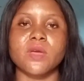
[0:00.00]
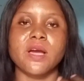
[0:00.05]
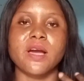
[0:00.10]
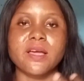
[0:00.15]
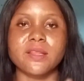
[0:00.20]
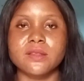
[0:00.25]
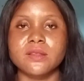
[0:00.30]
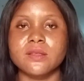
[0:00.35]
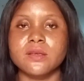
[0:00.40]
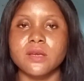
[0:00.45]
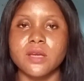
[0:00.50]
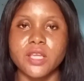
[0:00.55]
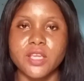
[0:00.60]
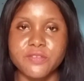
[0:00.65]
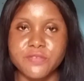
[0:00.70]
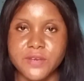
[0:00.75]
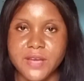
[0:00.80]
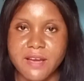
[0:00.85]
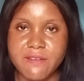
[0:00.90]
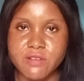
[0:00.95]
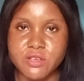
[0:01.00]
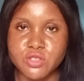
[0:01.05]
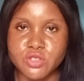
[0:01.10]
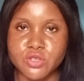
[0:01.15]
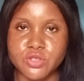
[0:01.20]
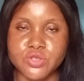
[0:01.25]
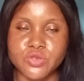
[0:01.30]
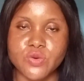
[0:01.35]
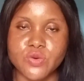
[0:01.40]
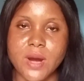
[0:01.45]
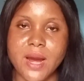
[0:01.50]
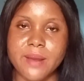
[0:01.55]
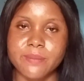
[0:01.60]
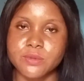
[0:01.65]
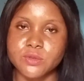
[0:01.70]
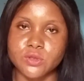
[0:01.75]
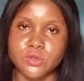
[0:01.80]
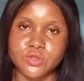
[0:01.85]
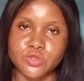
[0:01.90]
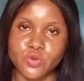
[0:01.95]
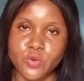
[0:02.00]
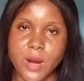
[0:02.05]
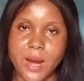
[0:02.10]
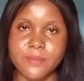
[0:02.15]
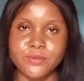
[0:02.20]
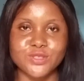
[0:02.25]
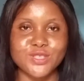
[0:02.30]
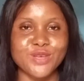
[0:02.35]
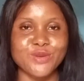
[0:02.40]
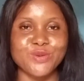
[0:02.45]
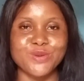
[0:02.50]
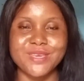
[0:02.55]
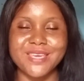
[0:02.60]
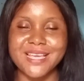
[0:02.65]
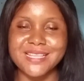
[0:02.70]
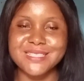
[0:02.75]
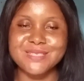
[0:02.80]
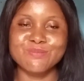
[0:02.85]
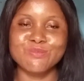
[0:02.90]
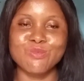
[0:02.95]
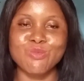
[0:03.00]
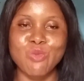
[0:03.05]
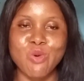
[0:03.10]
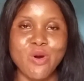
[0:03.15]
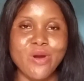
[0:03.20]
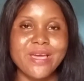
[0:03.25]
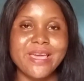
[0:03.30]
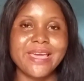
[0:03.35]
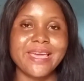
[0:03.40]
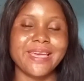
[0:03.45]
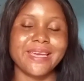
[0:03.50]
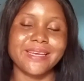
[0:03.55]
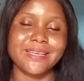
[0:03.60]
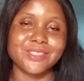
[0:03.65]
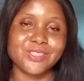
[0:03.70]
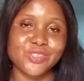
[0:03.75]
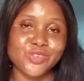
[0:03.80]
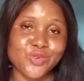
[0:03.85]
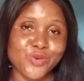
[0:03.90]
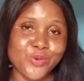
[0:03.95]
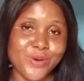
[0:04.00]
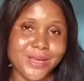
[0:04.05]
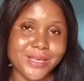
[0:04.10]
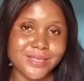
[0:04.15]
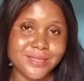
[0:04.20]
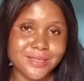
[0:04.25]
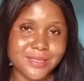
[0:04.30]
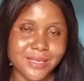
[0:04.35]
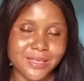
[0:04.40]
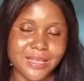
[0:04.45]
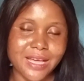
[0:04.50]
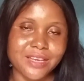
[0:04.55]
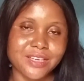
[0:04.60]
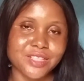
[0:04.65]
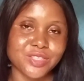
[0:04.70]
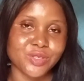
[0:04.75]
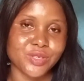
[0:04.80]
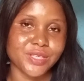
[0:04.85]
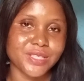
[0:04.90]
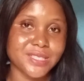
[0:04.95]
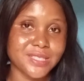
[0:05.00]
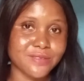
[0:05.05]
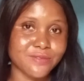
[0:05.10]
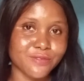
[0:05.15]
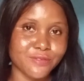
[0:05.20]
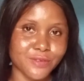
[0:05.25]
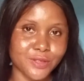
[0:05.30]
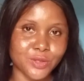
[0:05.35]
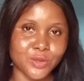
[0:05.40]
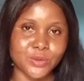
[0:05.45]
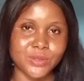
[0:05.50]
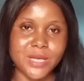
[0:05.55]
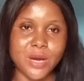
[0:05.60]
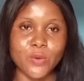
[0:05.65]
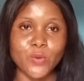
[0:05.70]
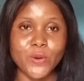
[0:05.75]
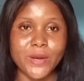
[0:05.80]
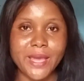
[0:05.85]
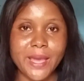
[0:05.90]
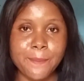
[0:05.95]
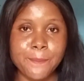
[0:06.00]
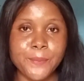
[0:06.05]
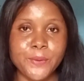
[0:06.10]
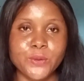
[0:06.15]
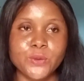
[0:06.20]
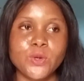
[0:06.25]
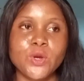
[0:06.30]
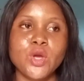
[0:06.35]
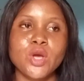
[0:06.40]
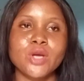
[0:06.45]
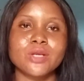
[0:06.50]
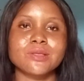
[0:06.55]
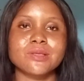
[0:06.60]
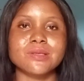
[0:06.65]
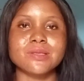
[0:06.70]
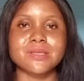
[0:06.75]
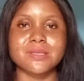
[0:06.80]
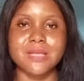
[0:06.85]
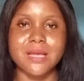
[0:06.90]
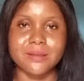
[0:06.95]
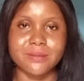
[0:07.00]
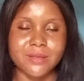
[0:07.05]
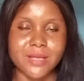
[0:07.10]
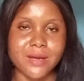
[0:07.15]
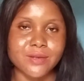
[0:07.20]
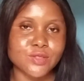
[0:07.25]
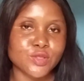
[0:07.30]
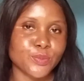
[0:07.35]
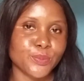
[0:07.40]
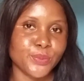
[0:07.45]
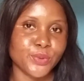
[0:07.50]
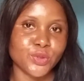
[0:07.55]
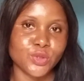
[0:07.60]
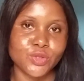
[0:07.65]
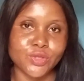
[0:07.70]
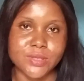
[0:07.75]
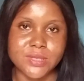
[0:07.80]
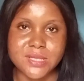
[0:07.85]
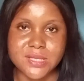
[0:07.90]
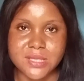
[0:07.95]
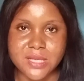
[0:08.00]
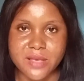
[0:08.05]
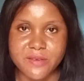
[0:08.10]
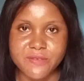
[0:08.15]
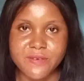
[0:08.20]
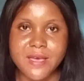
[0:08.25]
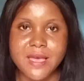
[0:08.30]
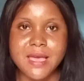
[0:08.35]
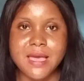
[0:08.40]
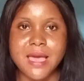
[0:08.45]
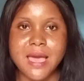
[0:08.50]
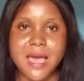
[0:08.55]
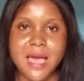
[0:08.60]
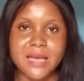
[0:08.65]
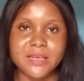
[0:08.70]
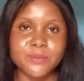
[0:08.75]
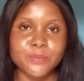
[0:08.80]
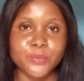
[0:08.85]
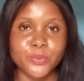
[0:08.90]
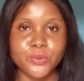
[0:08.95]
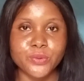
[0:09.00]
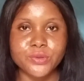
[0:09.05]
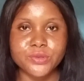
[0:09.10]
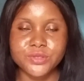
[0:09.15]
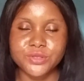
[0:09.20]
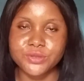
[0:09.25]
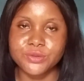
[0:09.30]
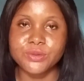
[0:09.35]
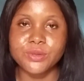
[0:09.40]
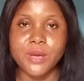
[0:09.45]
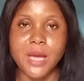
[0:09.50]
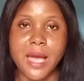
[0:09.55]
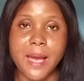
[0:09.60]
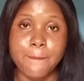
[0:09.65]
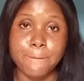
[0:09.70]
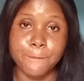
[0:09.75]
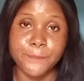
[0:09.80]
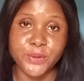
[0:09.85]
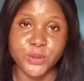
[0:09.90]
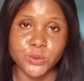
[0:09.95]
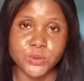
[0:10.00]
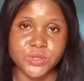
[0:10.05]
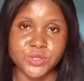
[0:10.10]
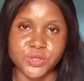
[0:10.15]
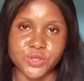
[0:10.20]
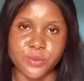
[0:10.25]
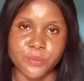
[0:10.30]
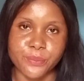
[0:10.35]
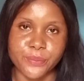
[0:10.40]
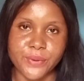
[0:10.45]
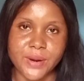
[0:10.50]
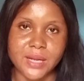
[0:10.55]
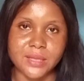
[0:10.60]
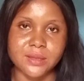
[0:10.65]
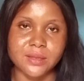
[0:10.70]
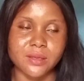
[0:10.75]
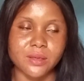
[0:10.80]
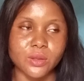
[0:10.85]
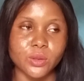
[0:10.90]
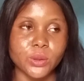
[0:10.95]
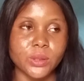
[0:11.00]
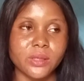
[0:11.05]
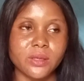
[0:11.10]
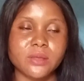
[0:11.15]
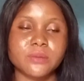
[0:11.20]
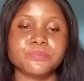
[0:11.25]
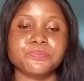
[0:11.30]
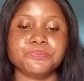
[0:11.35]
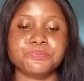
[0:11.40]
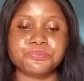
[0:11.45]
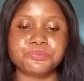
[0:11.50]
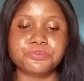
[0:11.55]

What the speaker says: And if you haven't subscribed, subscribe so that you get more interesting and educative video that will help you to stand out, to build yourself and build your brand. Okay,